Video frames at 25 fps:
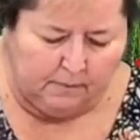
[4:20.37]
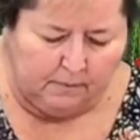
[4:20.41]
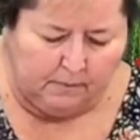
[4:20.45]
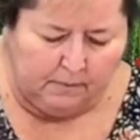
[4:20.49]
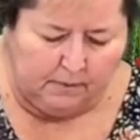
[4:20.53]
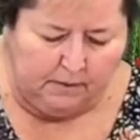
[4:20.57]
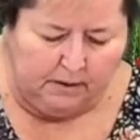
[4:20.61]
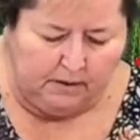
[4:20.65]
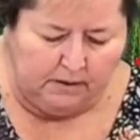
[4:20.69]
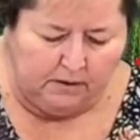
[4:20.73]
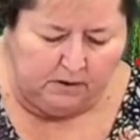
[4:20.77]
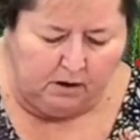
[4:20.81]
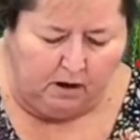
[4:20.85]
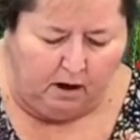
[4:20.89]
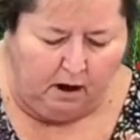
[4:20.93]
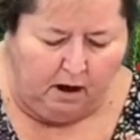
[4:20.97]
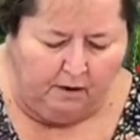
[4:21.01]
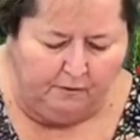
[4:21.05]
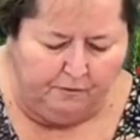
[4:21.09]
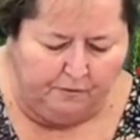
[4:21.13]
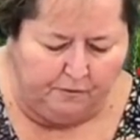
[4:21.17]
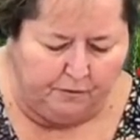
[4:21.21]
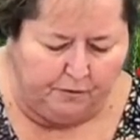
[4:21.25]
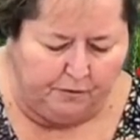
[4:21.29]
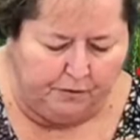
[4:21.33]
It's an
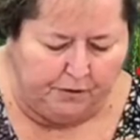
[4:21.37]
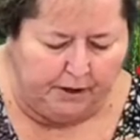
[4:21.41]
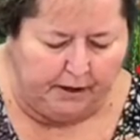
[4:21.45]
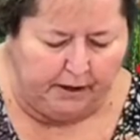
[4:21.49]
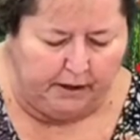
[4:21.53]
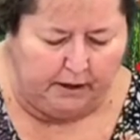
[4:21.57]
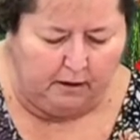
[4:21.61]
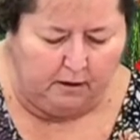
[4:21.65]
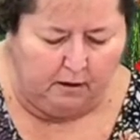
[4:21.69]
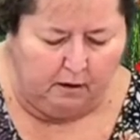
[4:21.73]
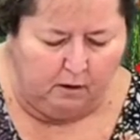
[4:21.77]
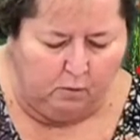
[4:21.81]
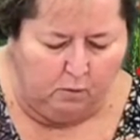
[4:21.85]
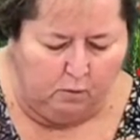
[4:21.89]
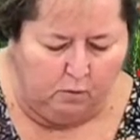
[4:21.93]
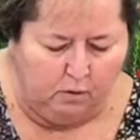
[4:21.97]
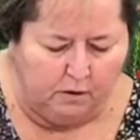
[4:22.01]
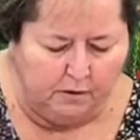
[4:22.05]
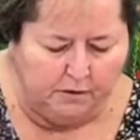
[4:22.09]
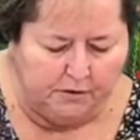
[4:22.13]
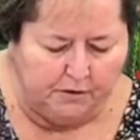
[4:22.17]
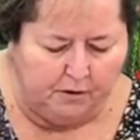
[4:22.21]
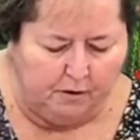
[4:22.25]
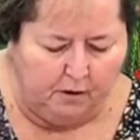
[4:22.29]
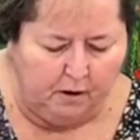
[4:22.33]
awful thing.
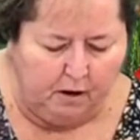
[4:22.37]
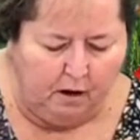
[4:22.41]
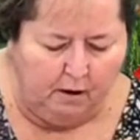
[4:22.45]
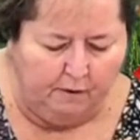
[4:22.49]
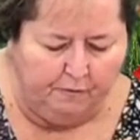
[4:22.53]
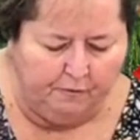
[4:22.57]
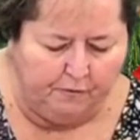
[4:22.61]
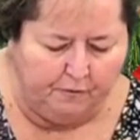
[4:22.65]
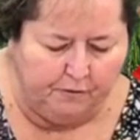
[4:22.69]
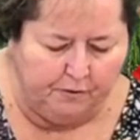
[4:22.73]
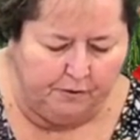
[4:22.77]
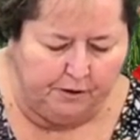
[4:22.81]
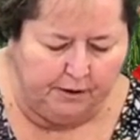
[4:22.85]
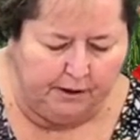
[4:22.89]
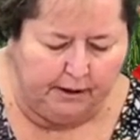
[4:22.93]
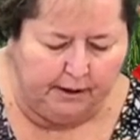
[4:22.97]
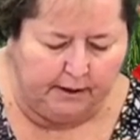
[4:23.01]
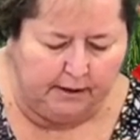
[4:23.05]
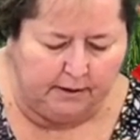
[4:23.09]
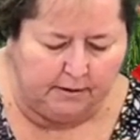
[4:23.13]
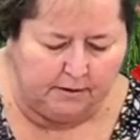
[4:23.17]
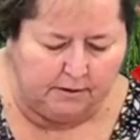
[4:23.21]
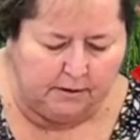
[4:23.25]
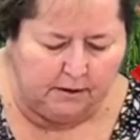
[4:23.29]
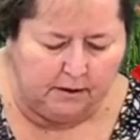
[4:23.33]
Wars are awful
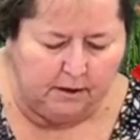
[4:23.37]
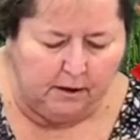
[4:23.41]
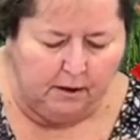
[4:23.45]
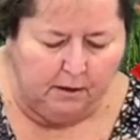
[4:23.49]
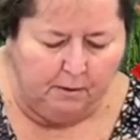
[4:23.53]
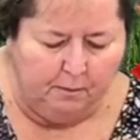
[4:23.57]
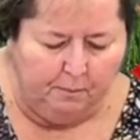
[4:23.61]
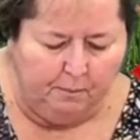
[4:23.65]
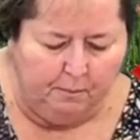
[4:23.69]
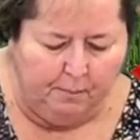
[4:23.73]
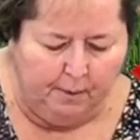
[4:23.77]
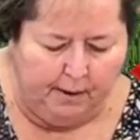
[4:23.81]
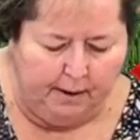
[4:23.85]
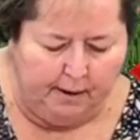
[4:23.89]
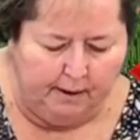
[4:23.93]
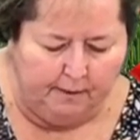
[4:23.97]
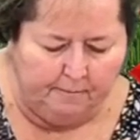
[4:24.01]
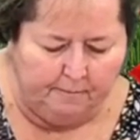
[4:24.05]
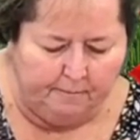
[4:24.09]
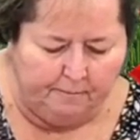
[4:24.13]
things, but